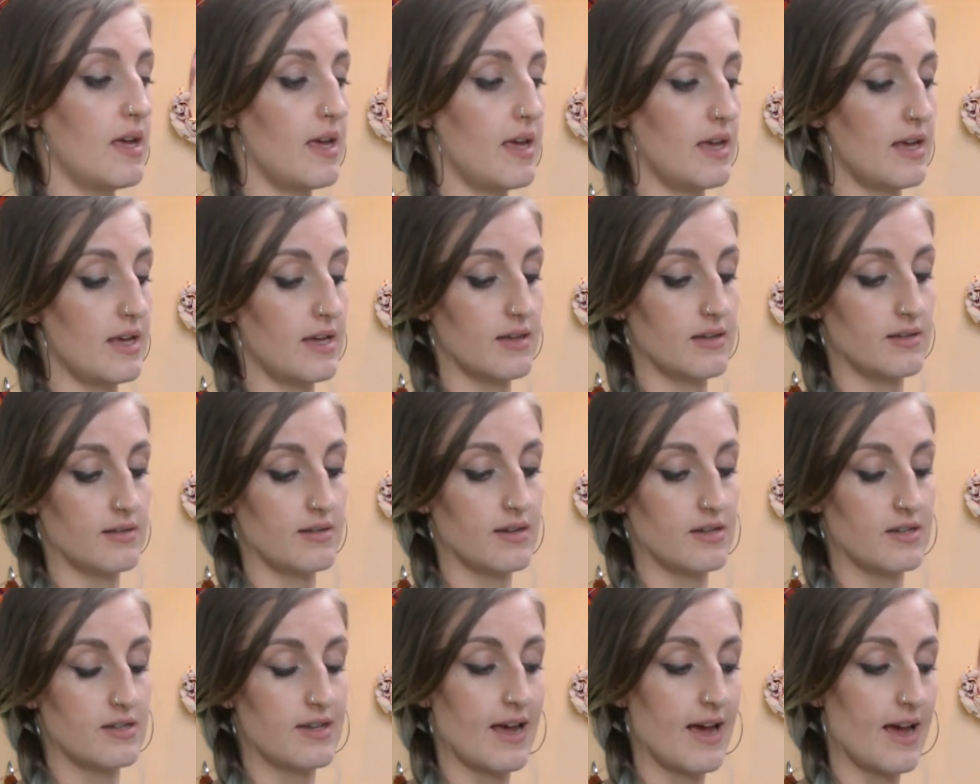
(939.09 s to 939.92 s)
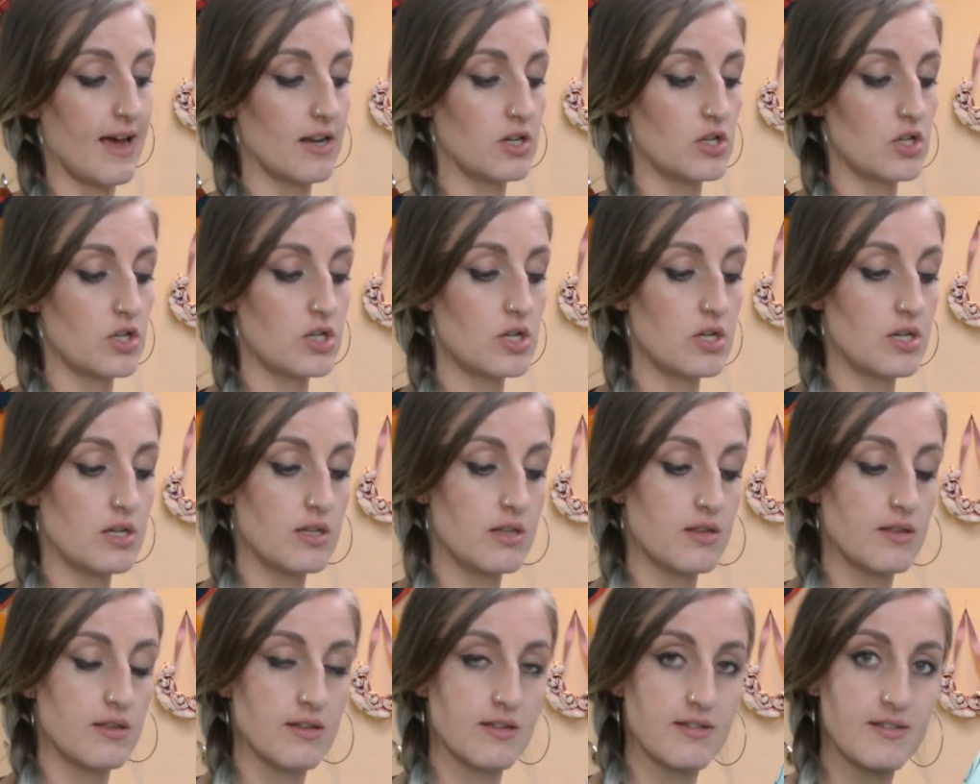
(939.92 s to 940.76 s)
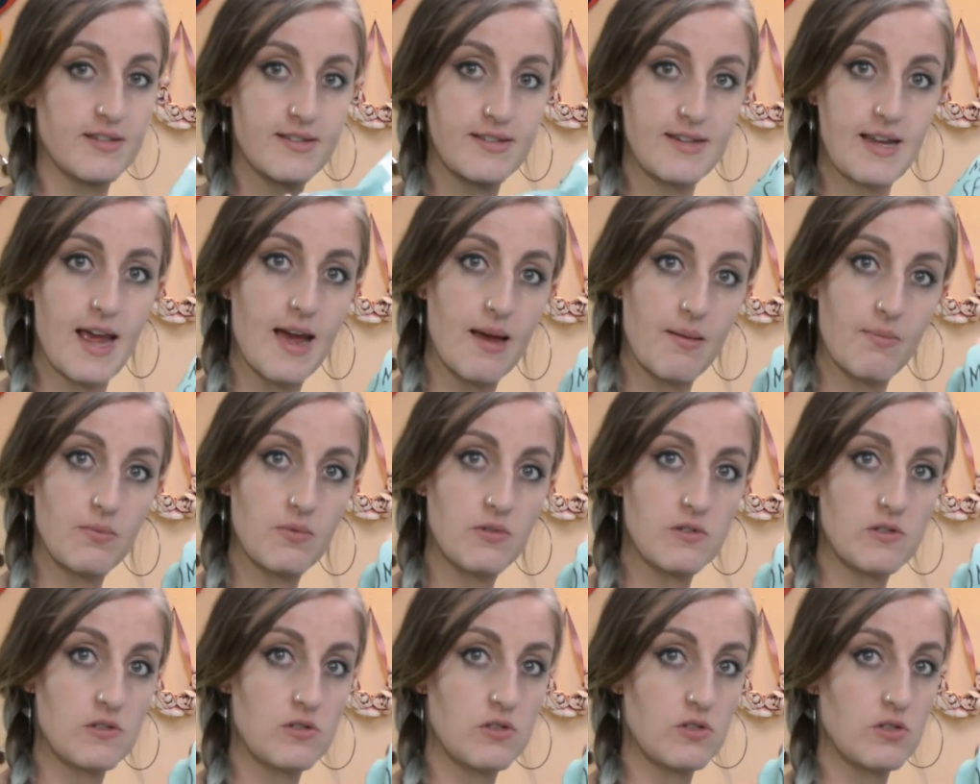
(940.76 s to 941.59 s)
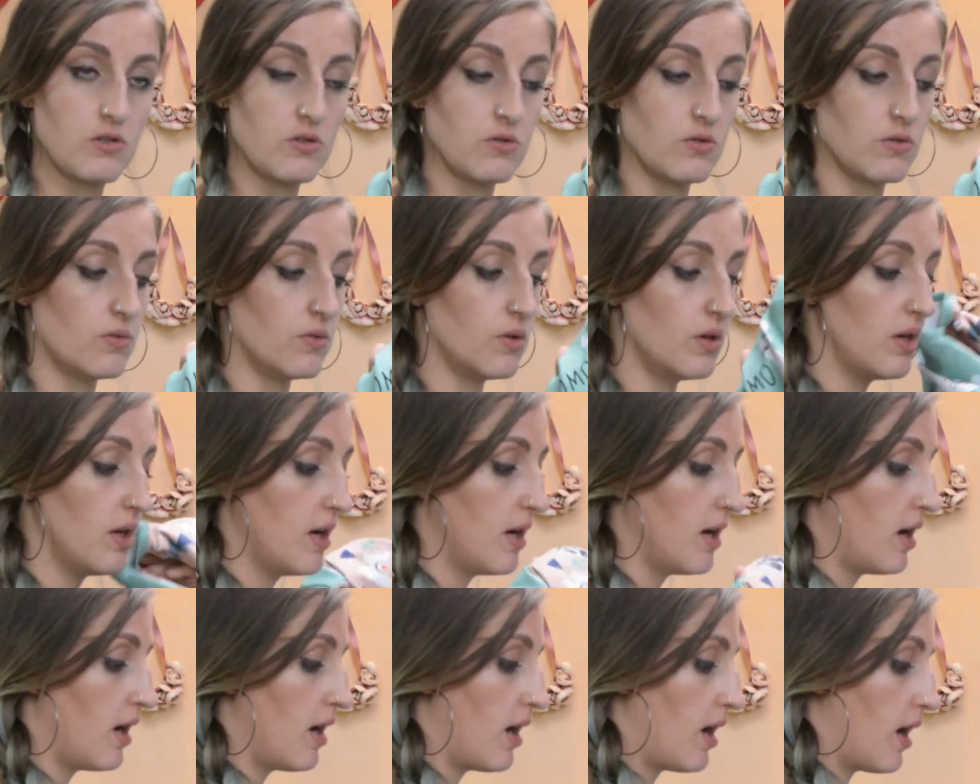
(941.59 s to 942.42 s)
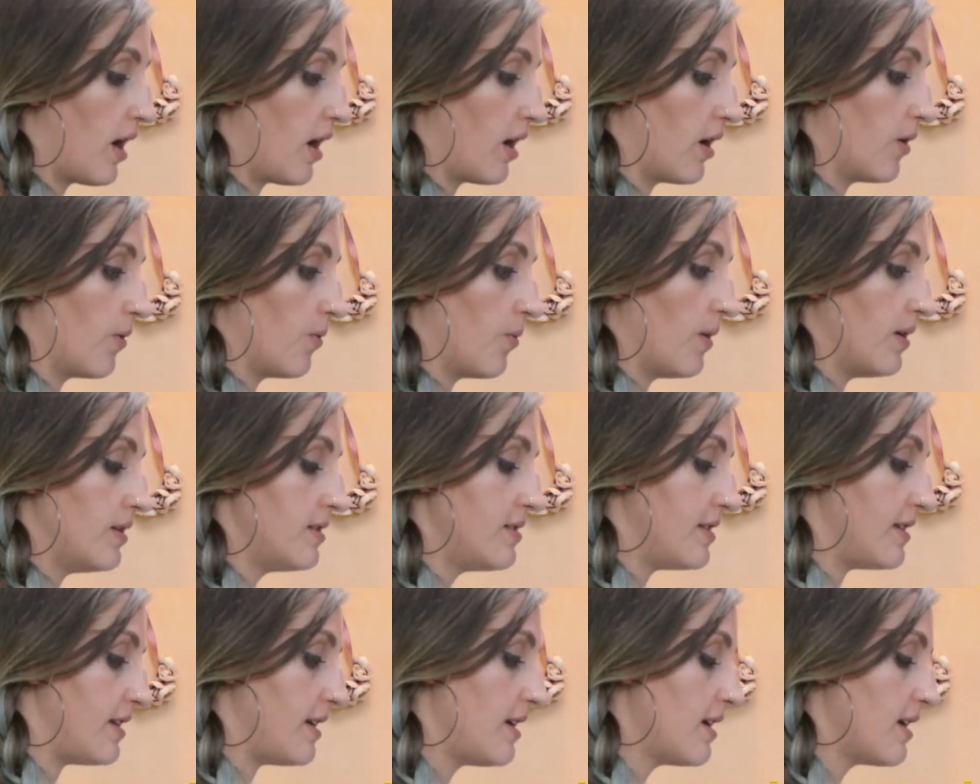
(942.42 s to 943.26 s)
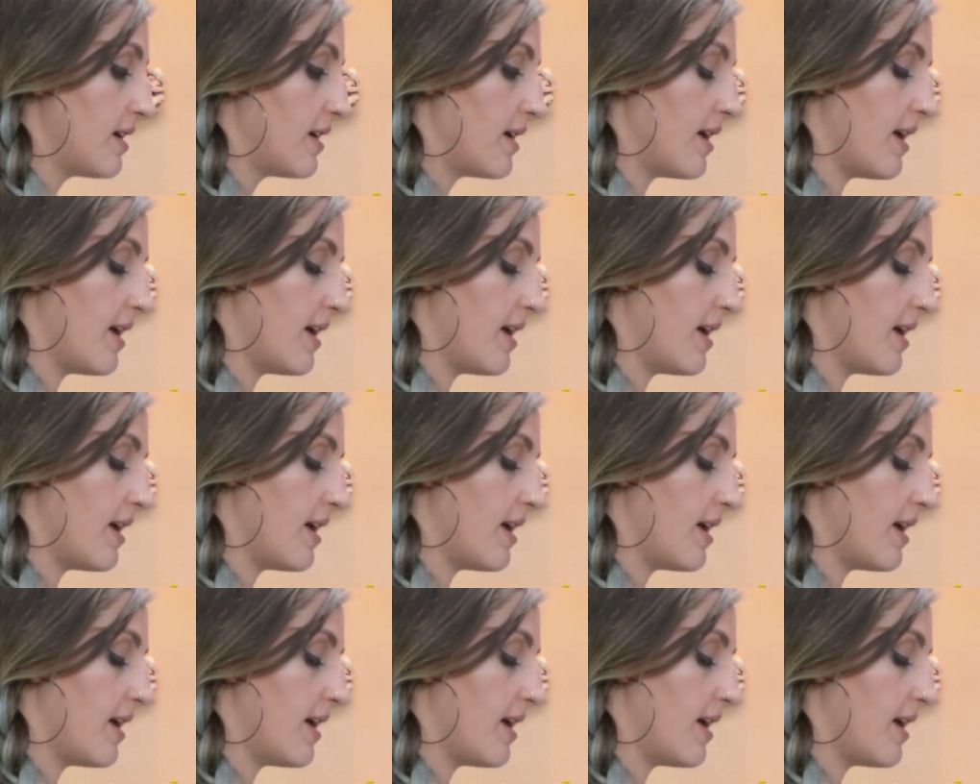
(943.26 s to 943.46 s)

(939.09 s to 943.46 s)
is attach the snaps to our onesie,